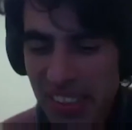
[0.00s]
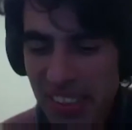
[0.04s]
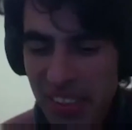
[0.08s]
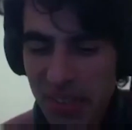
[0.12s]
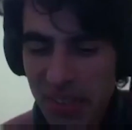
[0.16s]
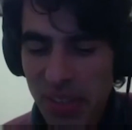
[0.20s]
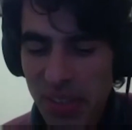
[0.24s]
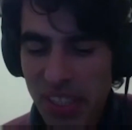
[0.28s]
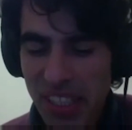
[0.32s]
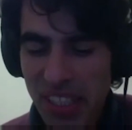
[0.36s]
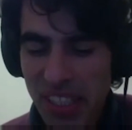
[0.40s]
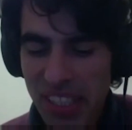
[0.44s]

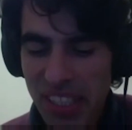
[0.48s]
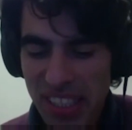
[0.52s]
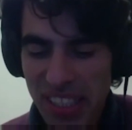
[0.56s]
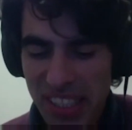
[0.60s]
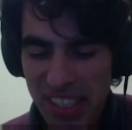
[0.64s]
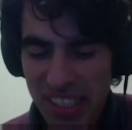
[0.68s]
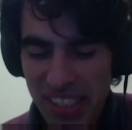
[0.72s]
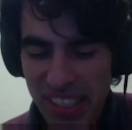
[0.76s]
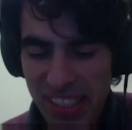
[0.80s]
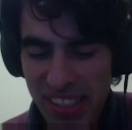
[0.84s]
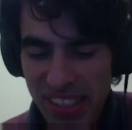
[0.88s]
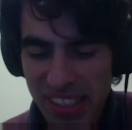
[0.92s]
is really,
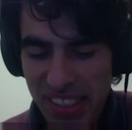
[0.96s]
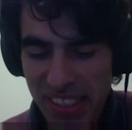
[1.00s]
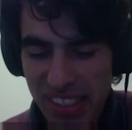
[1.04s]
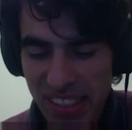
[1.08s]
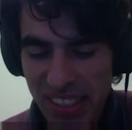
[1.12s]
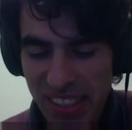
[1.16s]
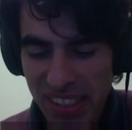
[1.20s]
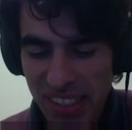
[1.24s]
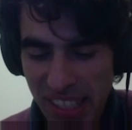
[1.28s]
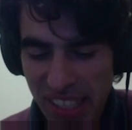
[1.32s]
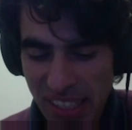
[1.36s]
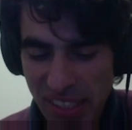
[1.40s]

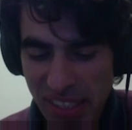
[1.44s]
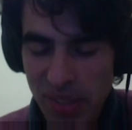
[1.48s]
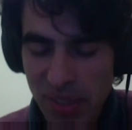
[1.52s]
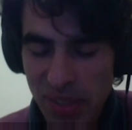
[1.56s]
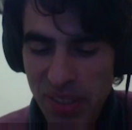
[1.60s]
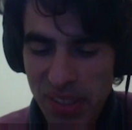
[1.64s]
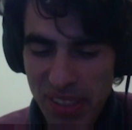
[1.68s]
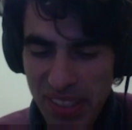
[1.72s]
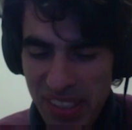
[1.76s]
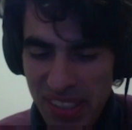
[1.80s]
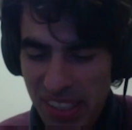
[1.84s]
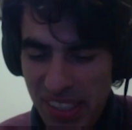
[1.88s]

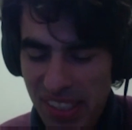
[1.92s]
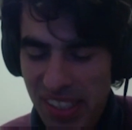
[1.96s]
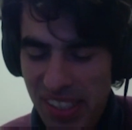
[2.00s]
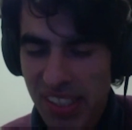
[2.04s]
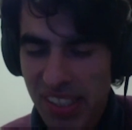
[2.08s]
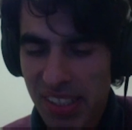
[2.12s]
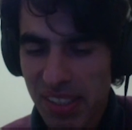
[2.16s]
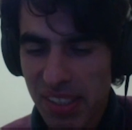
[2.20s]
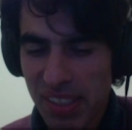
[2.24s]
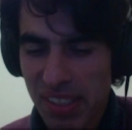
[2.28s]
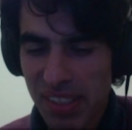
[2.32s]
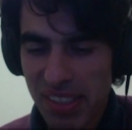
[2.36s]
that's
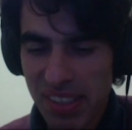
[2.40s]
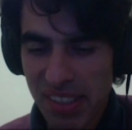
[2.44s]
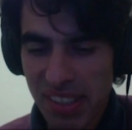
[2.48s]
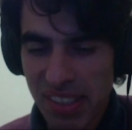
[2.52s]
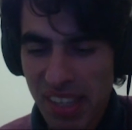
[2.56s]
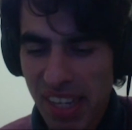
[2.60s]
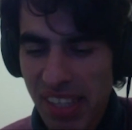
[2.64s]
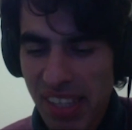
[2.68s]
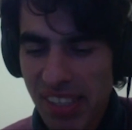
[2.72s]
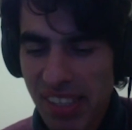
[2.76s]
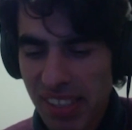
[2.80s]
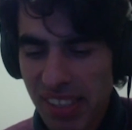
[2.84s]
the
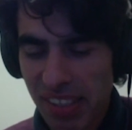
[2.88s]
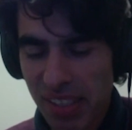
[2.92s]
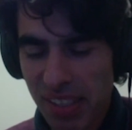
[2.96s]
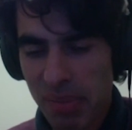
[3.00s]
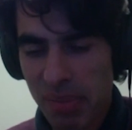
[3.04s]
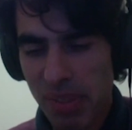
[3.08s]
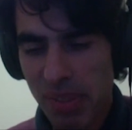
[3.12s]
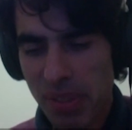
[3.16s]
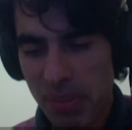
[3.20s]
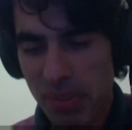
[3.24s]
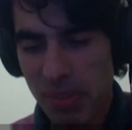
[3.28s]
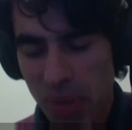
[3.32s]
nice thing
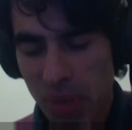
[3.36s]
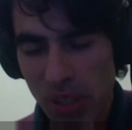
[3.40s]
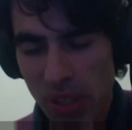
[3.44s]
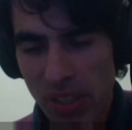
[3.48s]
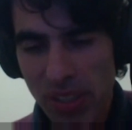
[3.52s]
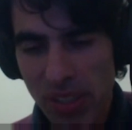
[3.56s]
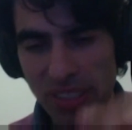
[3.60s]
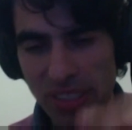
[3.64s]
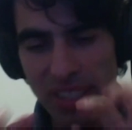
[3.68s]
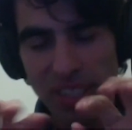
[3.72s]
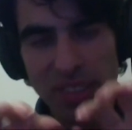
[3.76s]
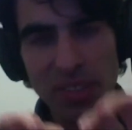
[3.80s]
about the
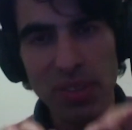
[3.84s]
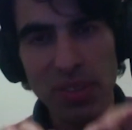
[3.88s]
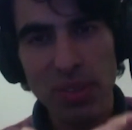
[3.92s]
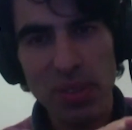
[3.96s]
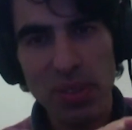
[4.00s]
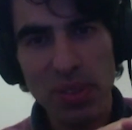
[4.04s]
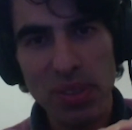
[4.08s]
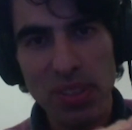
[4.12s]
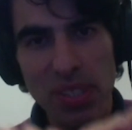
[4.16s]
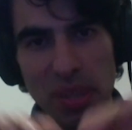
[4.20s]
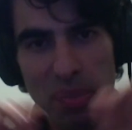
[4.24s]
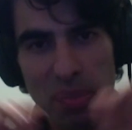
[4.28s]
model, that
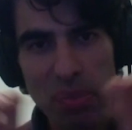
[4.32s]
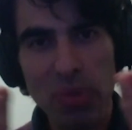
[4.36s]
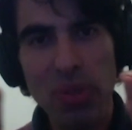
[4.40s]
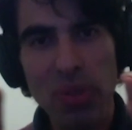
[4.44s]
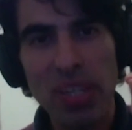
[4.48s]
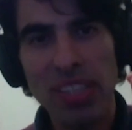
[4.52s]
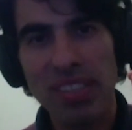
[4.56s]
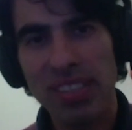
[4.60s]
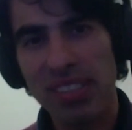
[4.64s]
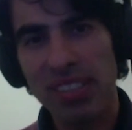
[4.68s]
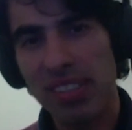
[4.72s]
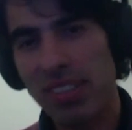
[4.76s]
you
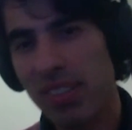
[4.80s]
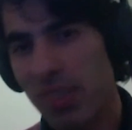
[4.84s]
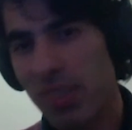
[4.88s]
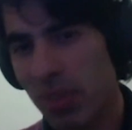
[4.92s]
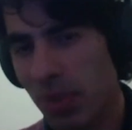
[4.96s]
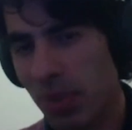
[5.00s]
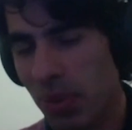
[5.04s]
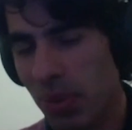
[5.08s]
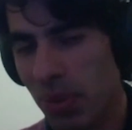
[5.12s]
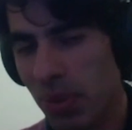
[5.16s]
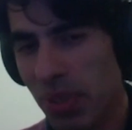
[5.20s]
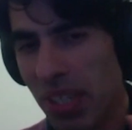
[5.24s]
separate these
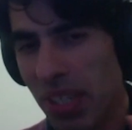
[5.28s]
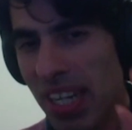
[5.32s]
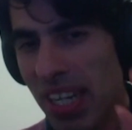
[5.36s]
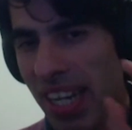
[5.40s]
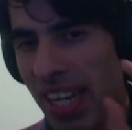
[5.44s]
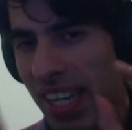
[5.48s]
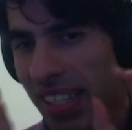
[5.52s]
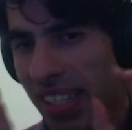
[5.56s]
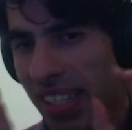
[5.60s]
two. And